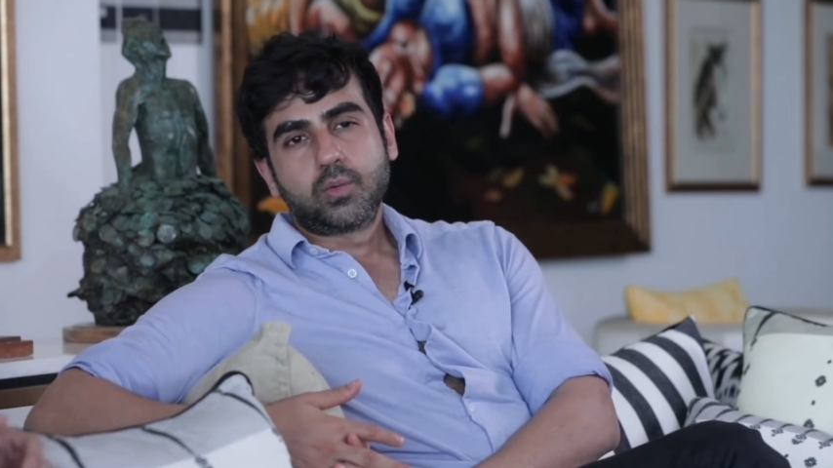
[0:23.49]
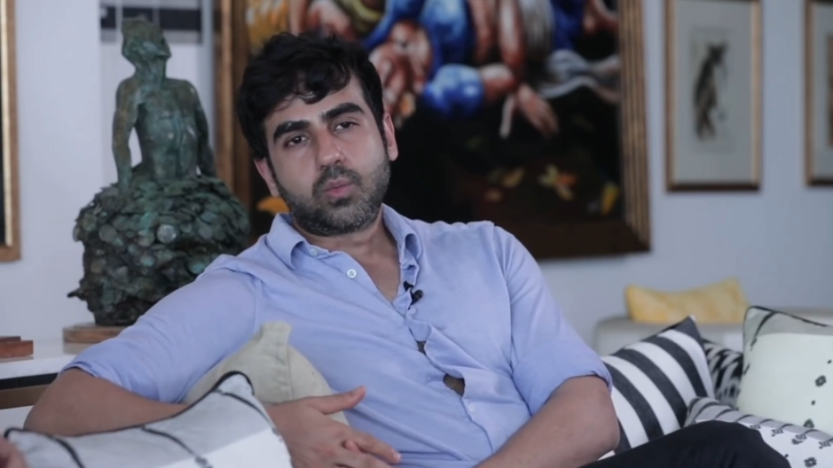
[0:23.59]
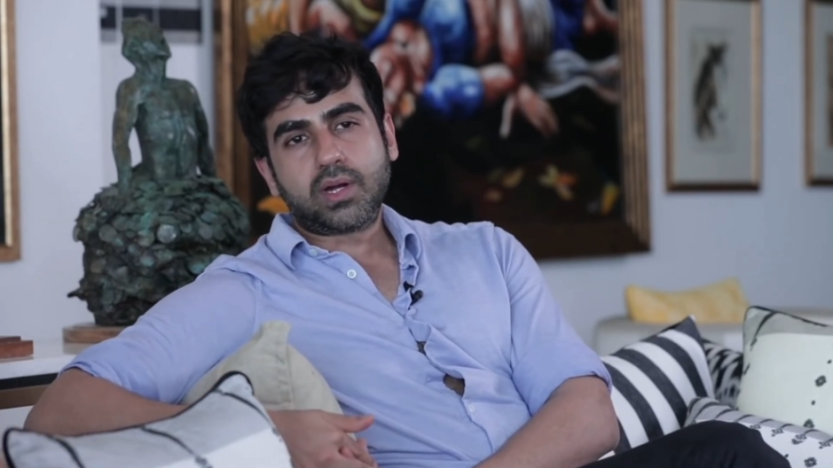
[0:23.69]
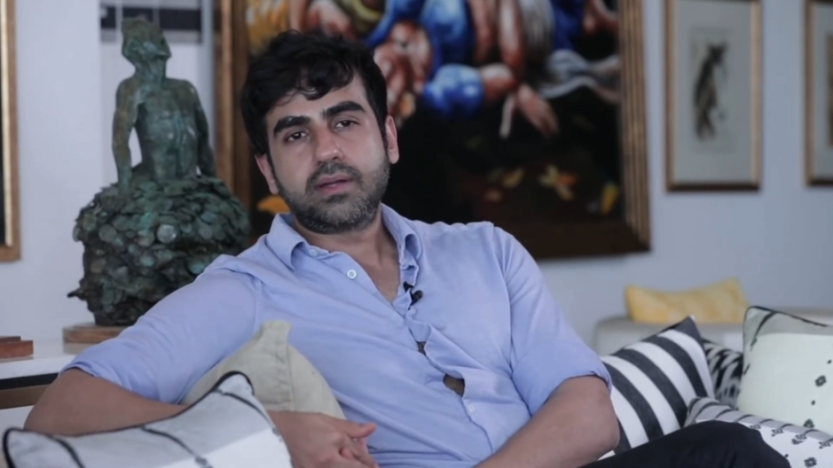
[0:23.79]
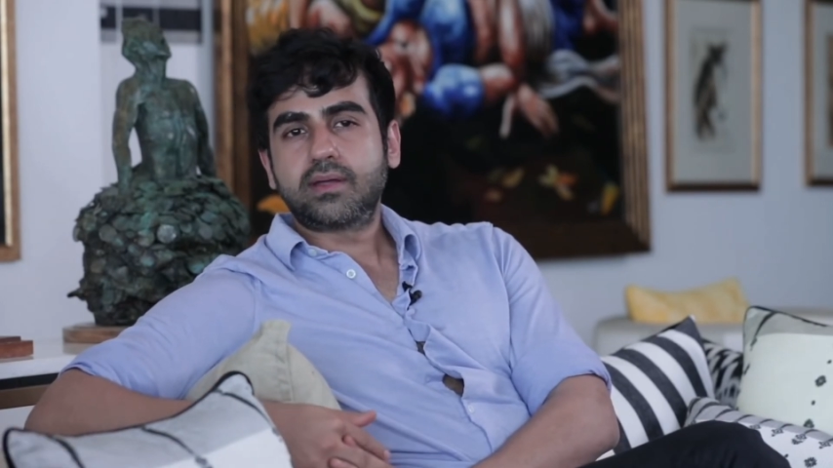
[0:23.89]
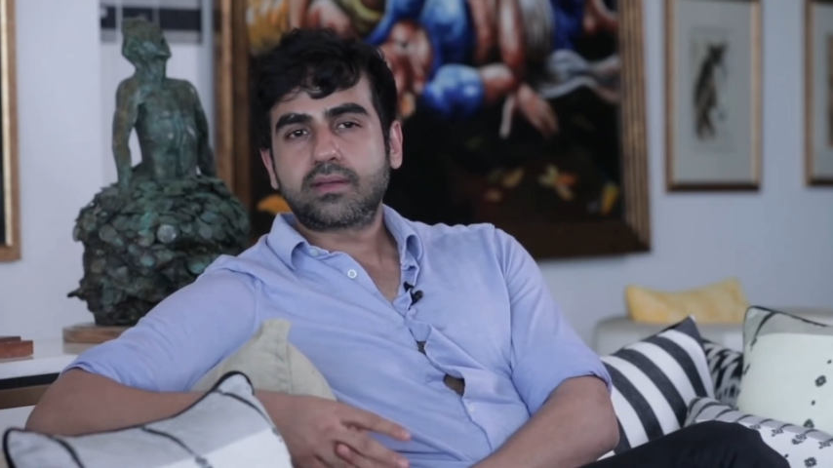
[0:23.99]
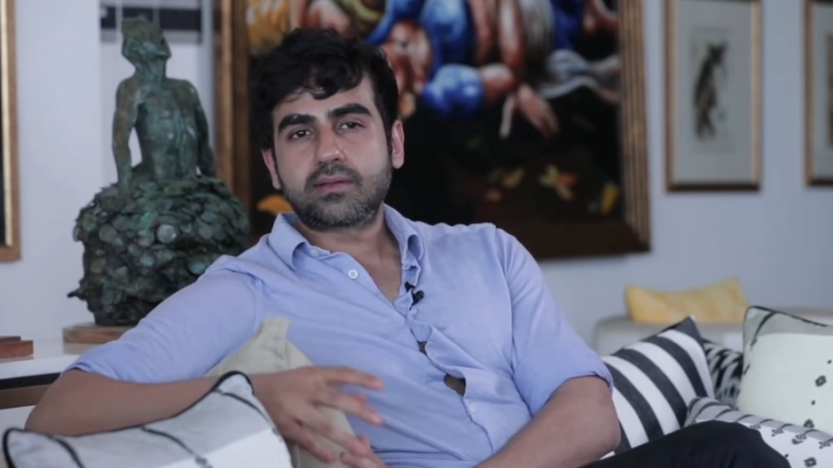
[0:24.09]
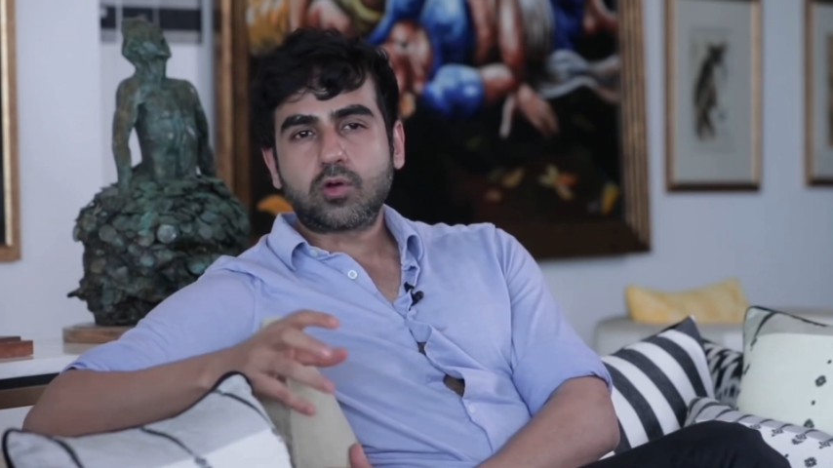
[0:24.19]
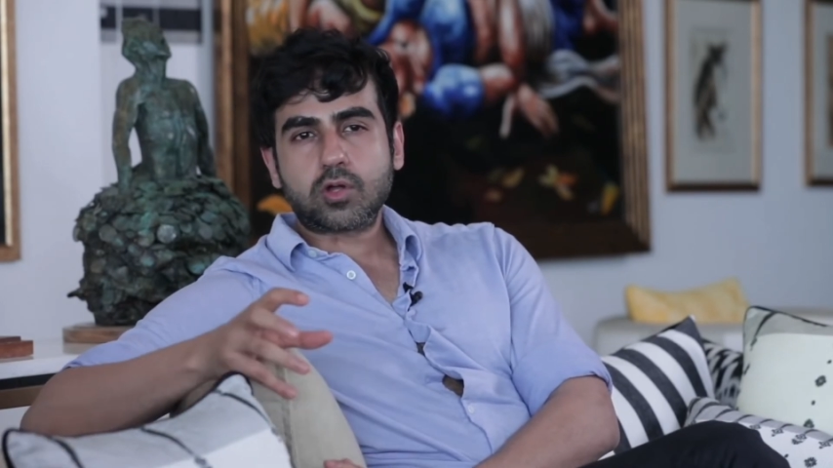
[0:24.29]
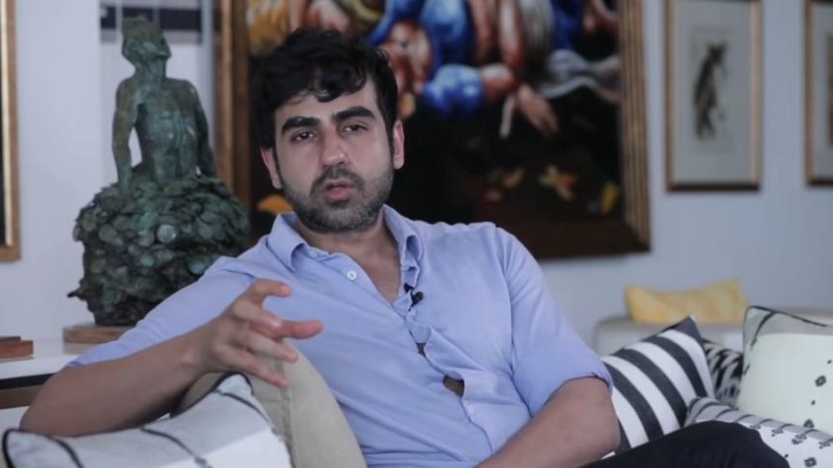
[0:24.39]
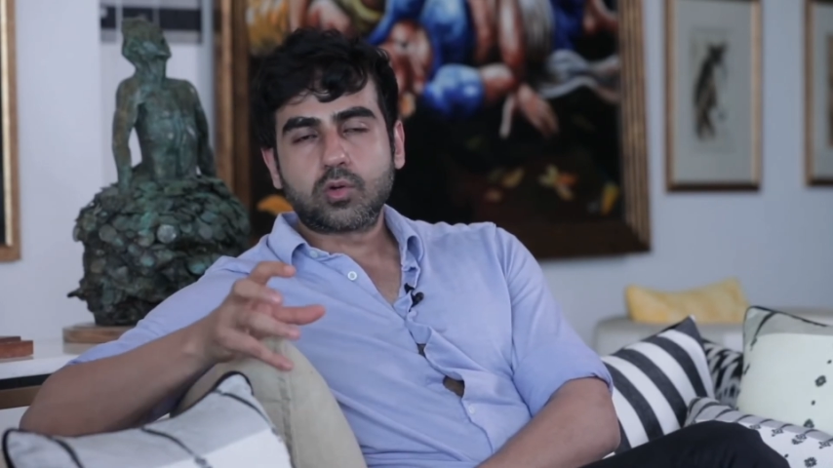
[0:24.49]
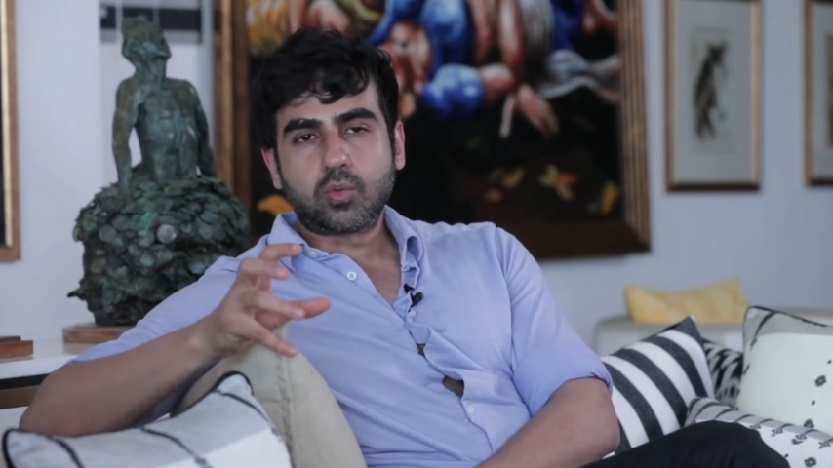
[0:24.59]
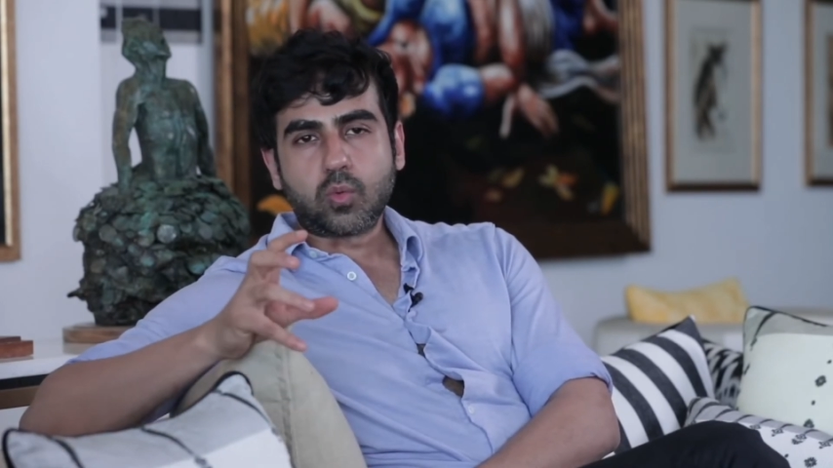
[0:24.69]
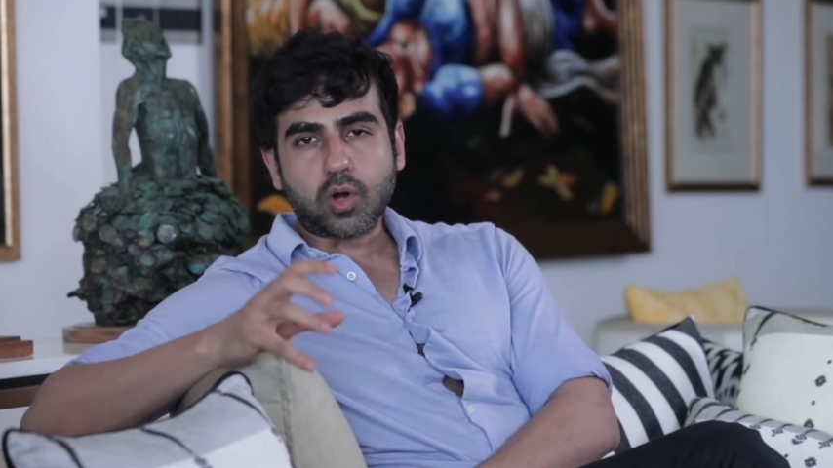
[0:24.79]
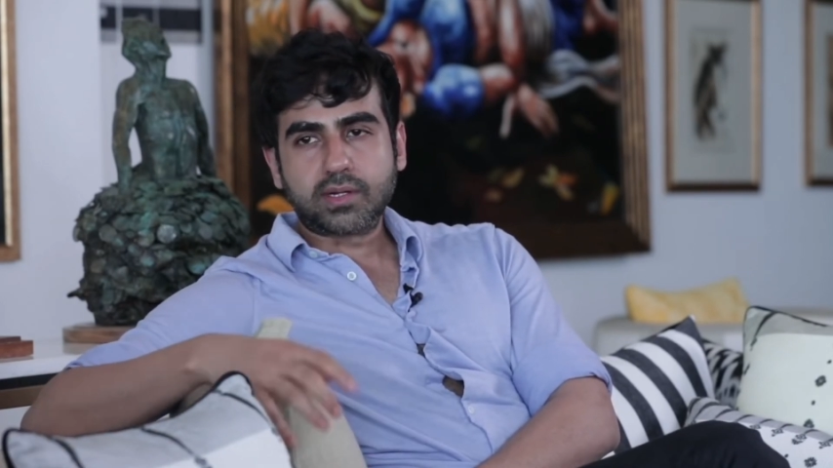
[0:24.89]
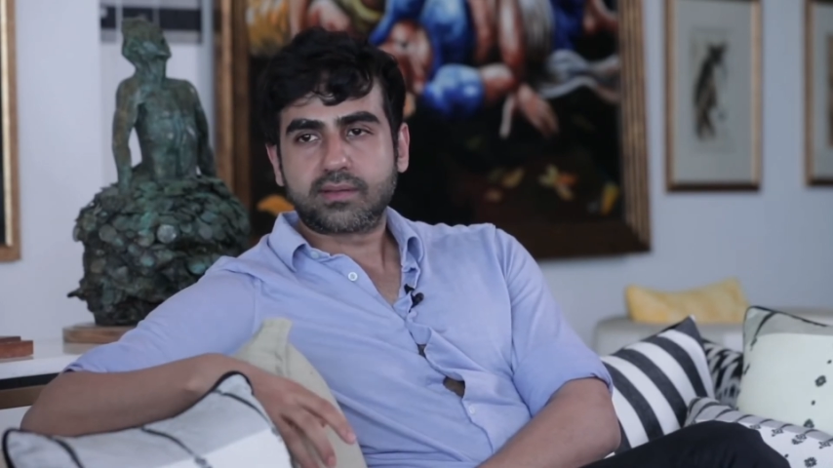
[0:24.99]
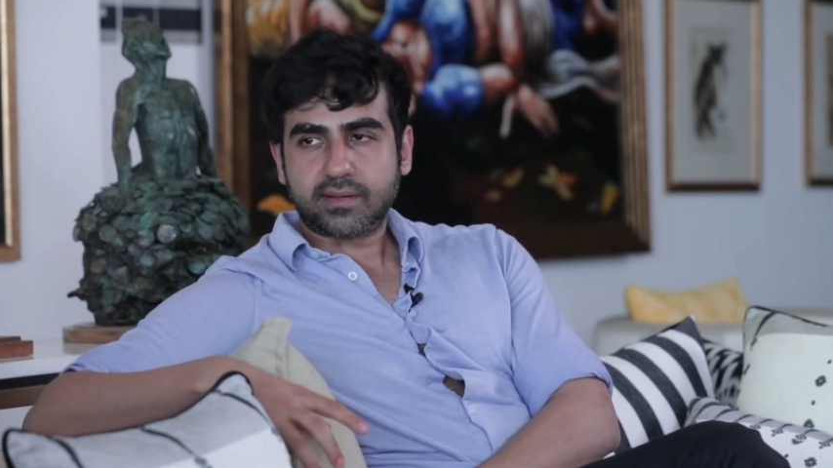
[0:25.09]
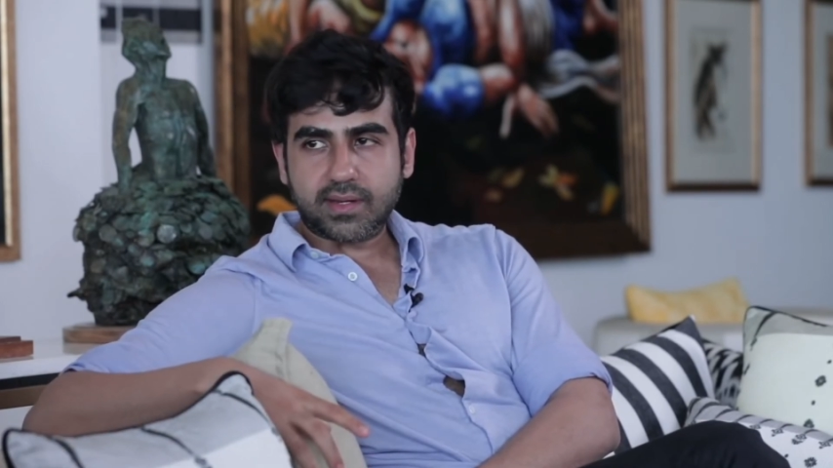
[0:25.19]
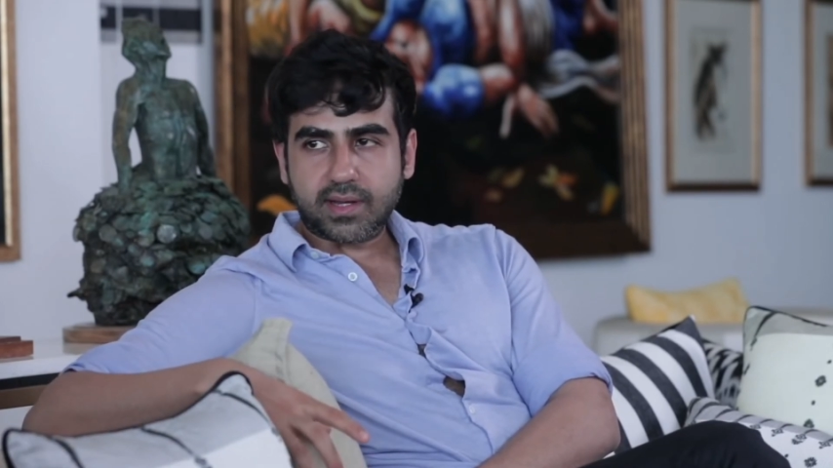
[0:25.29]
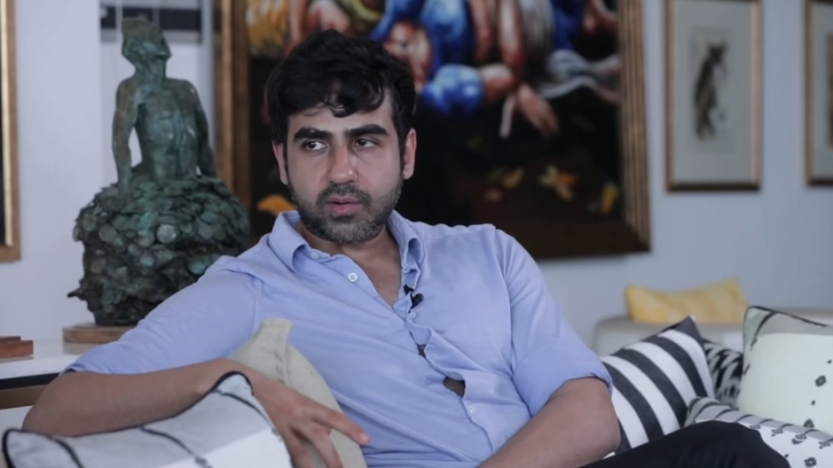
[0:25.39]
One does not know what
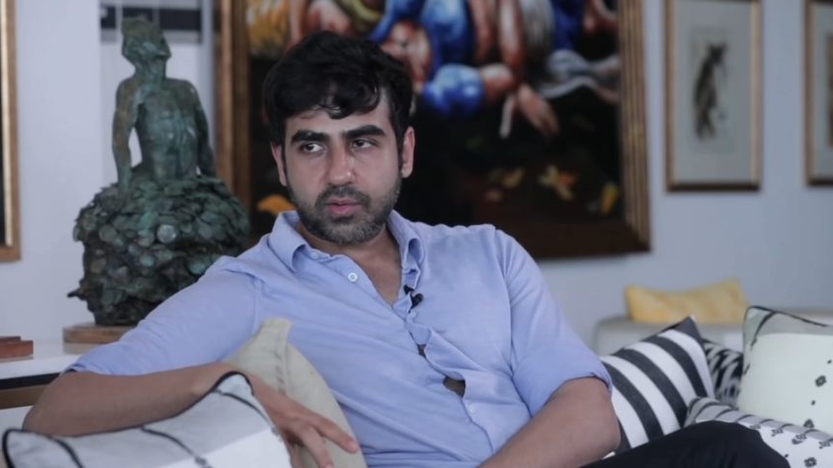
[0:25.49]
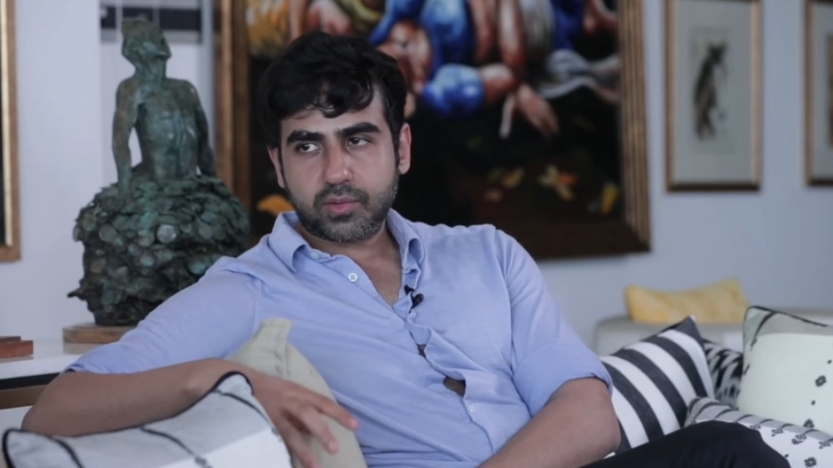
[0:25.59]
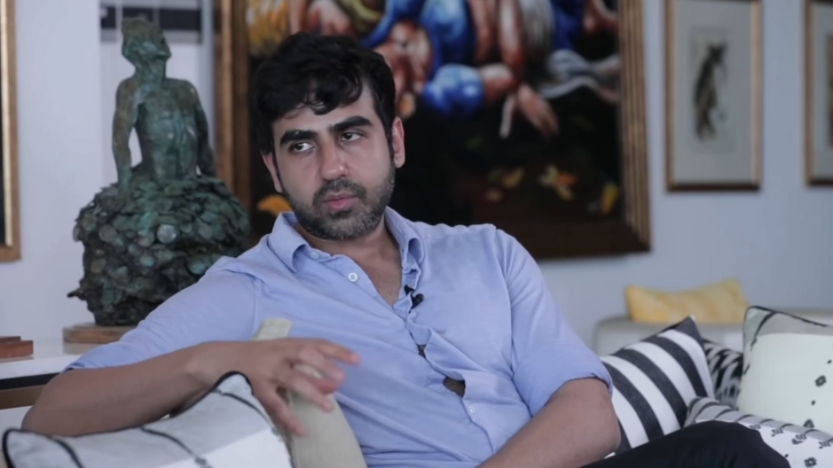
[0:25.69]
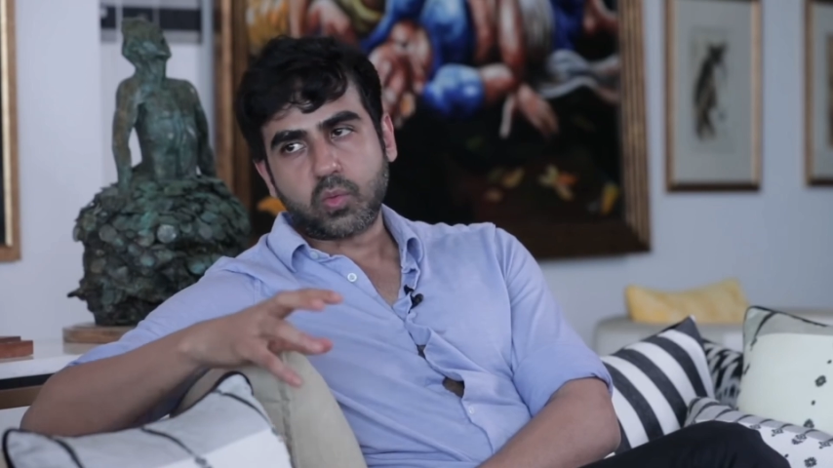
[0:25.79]
is allowed,